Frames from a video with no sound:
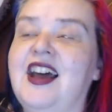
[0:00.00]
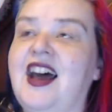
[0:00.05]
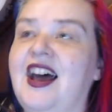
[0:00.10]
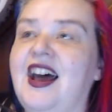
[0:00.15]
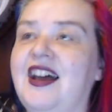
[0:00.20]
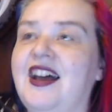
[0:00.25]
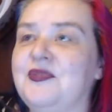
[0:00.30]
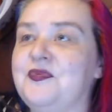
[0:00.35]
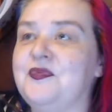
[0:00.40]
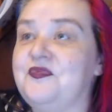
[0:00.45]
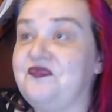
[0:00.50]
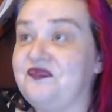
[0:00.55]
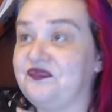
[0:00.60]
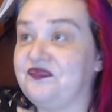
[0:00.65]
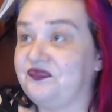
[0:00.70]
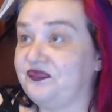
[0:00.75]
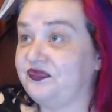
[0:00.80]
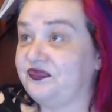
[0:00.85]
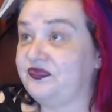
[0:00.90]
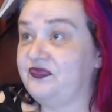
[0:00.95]

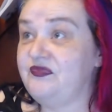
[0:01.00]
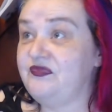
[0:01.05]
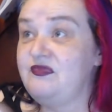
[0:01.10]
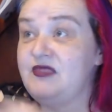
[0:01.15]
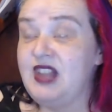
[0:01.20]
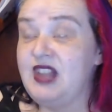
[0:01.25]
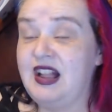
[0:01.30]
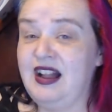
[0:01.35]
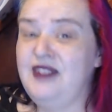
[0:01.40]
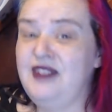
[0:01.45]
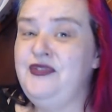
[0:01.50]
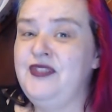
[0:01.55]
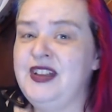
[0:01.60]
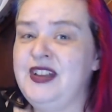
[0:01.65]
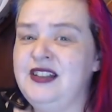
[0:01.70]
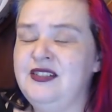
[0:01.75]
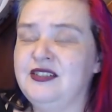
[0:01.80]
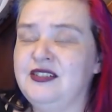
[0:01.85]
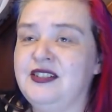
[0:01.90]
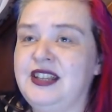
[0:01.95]
I
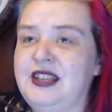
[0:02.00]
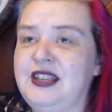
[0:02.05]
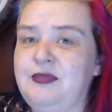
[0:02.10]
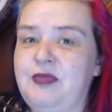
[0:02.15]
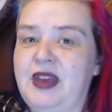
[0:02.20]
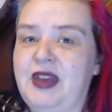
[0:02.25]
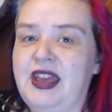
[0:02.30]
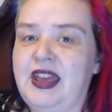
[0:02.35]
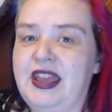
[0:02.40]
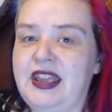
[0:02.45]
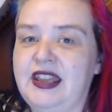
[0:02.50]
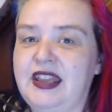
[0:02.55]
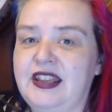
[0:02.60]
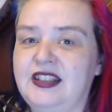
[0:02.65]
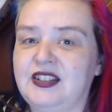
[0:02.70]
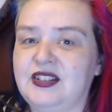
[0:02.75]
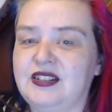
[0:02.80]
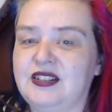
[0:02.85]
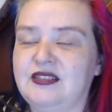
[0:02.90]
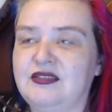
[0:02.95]
found on eBay,
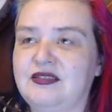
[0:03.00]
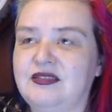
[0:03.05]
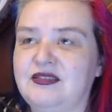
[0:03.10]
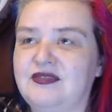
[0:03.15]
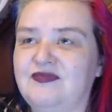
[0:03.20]
it's...